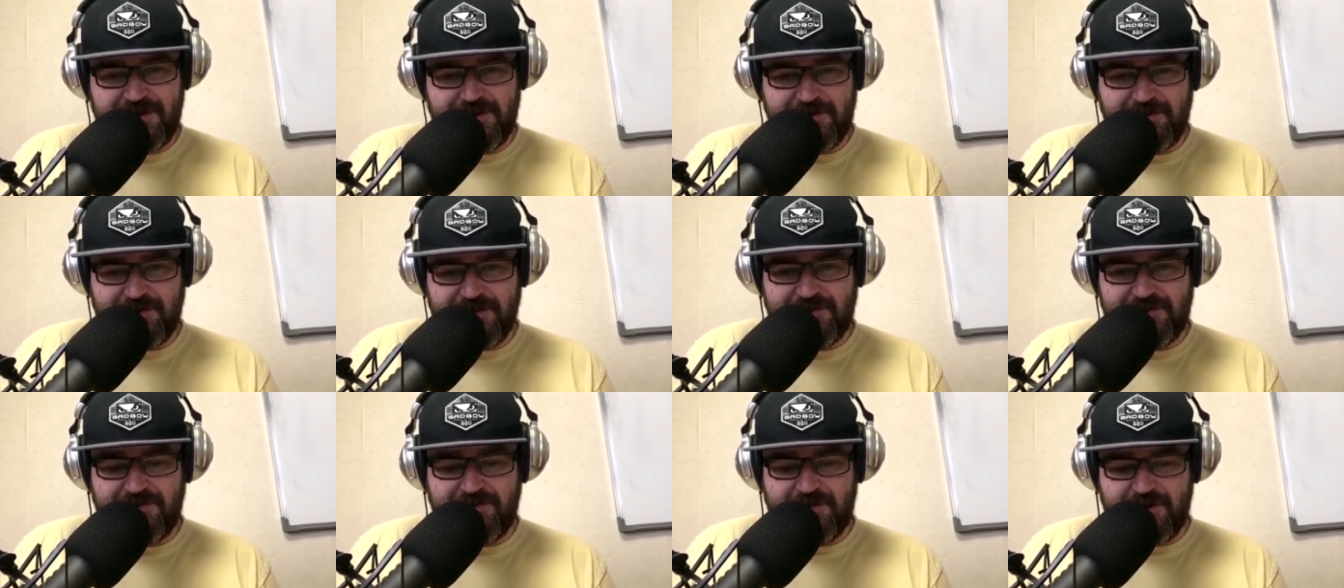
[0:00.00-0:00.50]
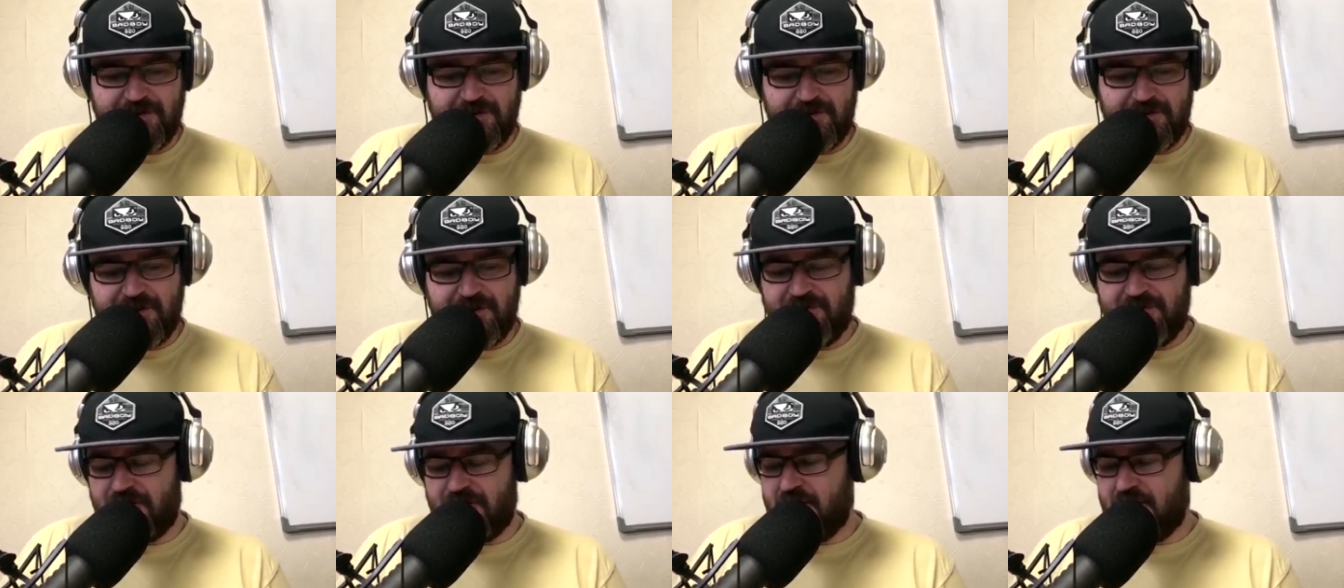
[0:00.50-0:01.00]
but it's very,
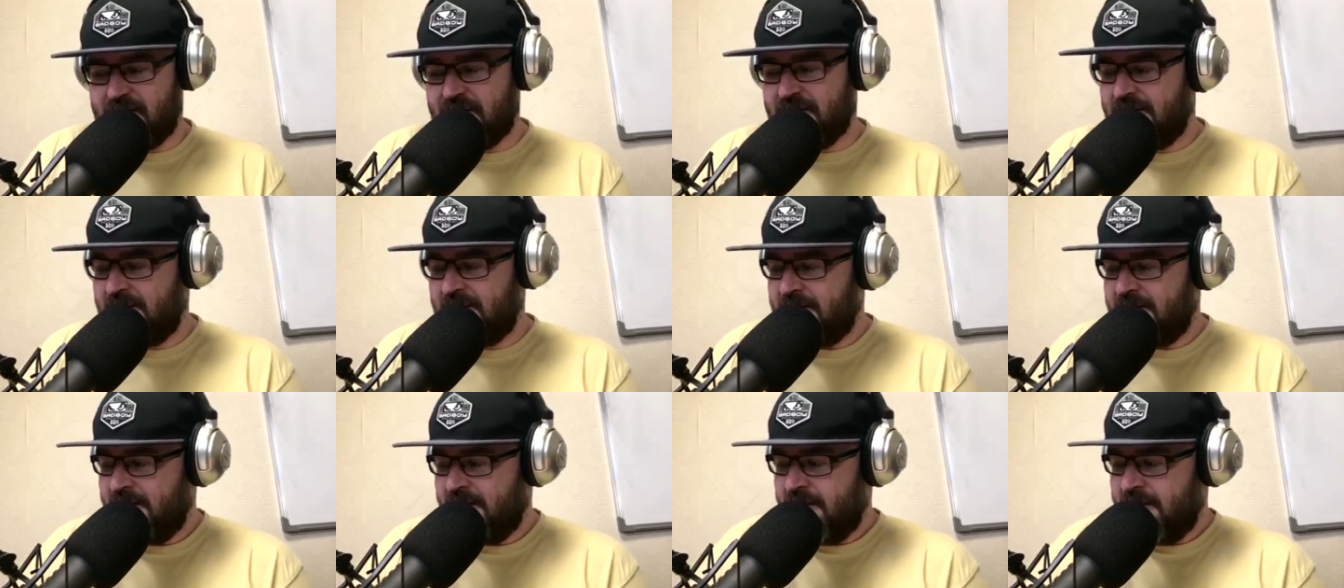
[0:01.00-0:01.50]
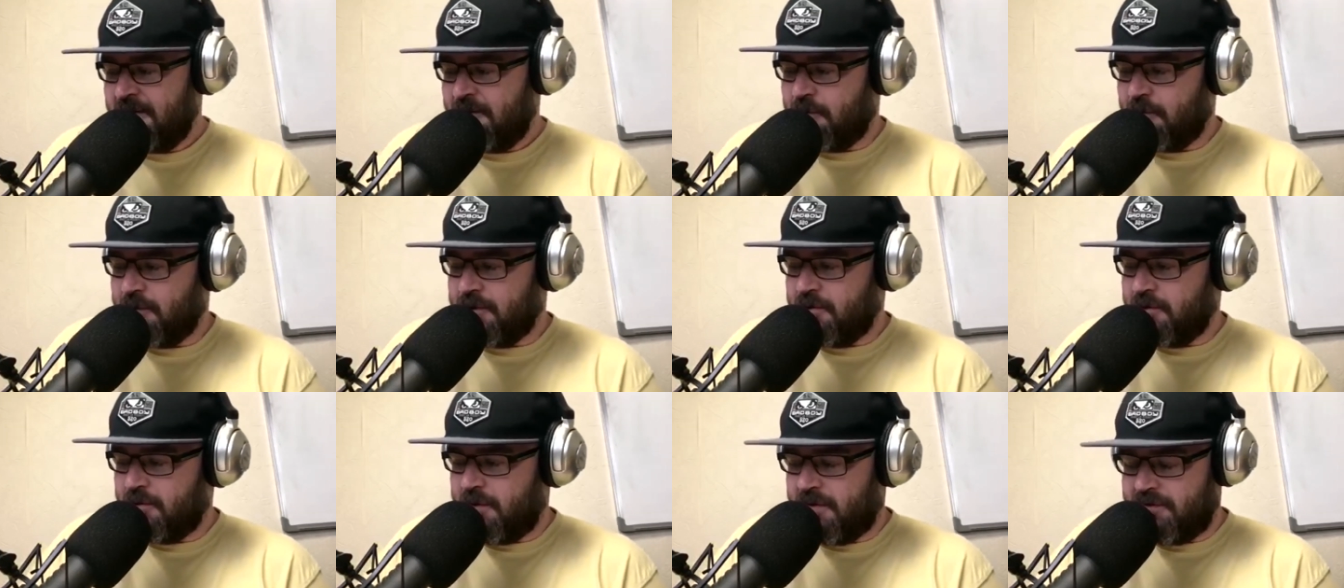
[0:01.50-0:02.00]
very funny. We
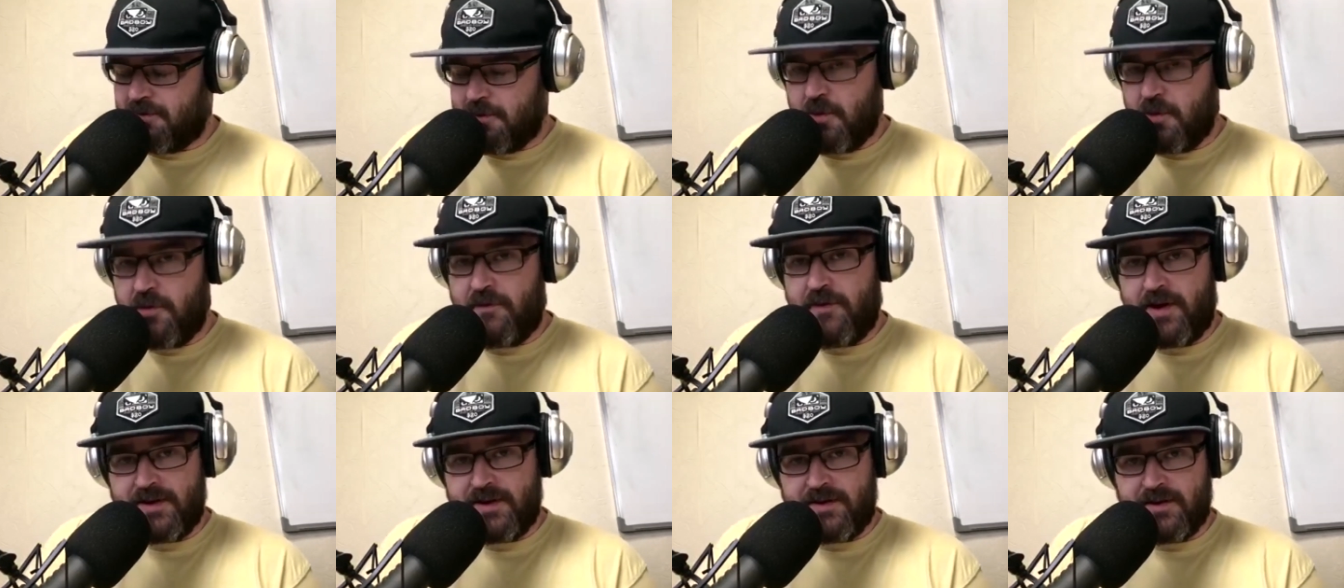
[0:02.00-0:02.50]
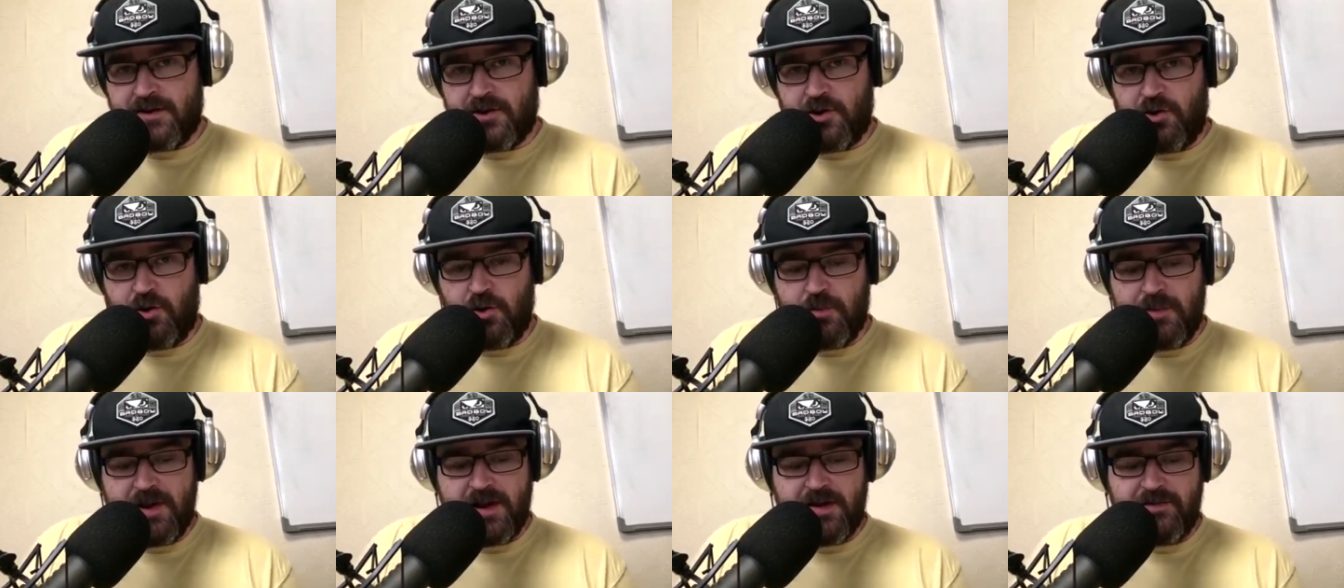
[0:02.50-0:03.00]
do have to move on to the
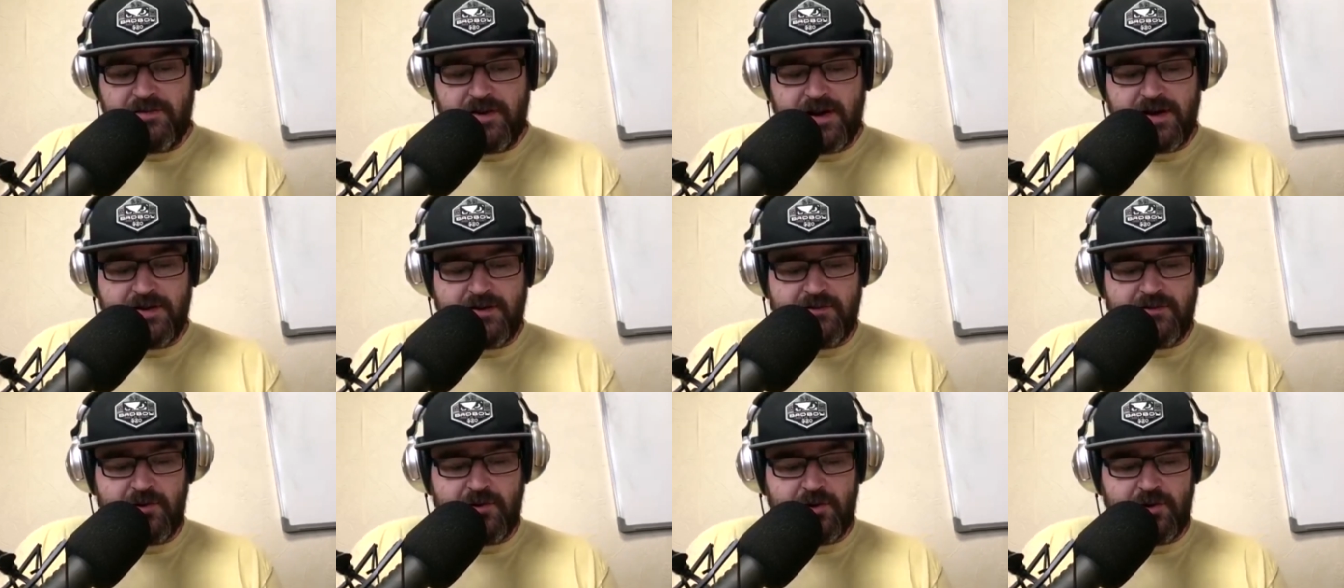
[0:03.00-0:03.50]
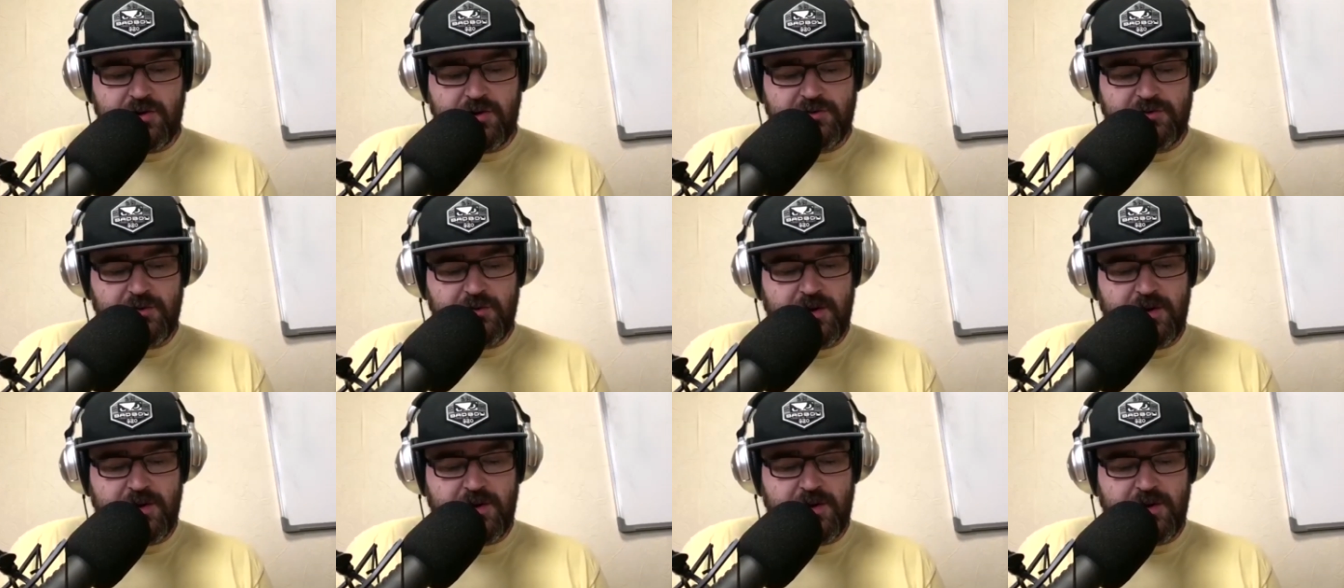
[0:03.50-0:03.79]
co-main event, of course.